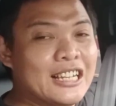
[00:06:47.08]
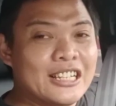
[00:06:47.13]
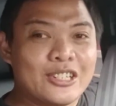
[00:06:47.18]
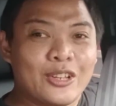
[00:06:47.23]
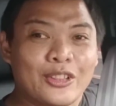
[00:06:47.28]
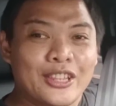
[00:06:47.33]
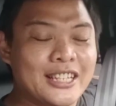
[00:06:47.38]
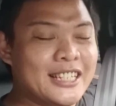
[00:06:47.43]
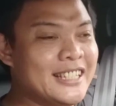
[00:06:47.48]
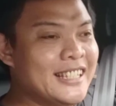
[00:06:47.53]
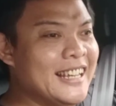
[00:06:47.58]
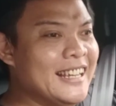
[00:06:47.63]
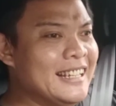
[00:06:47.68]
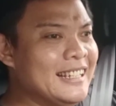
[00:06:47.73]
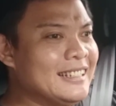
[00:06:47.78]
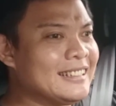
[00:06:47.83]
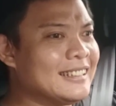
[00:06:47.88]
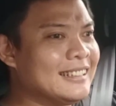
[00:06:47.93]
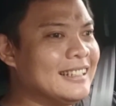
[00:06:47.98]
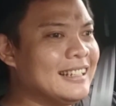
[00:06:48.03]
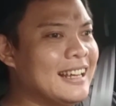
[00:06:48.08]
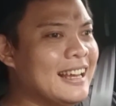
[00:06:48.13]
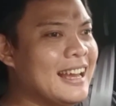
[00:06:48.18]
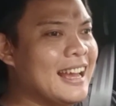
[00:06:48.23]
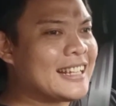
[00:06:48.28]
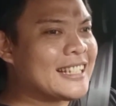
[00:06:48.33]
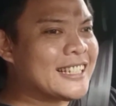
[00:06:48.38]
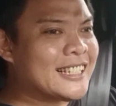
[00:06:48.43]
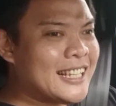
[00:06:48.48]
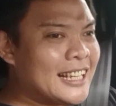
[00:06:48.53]
So this thing
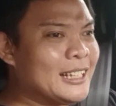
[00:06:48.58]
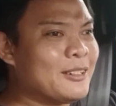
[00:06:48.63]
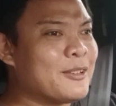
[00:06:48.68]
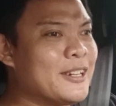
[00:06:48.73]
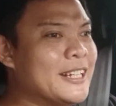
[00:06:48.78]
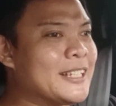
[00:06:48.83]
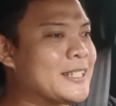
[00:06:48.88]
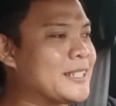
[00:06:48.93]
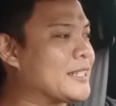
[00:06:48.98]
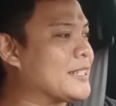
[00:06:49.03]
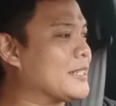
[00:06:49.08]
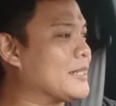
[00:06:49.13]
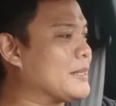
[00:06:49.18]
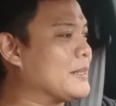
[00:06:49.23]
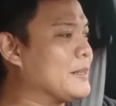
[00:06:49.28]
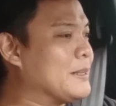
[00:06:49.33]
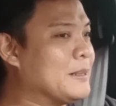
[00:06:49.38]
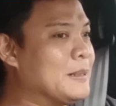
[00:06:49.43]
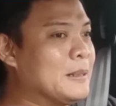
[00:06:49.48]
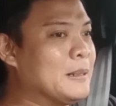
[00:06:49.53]
accelerates